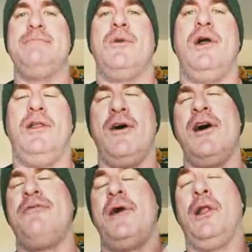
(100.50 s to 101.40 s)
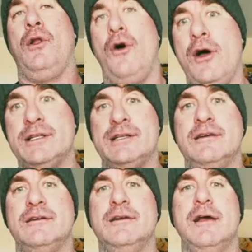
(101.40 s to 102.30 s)
is in my life a
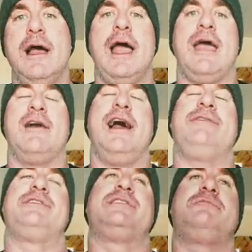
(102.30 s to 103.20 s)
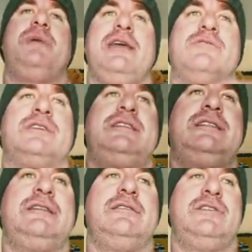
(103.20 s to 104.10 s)
lot and I have to speak
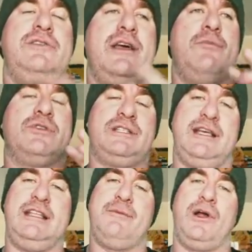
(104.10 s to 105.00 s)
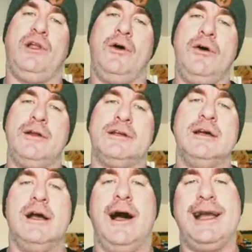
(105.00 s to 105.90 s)
to them or see them a
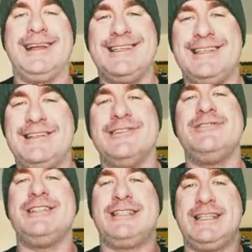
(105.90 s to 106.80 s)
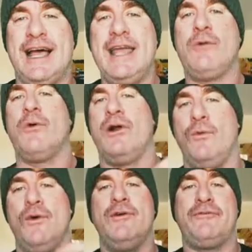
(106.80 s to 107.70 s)
lot, I can still just take
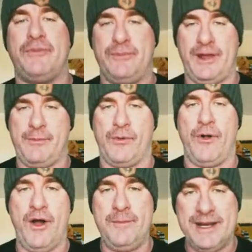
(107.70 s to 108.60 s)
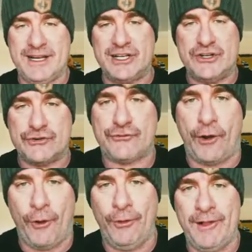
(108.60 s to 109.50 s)
what I want from people. I'm in
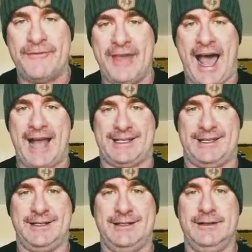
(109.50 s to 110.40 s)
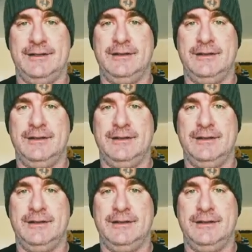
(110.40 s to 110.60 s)
control of that.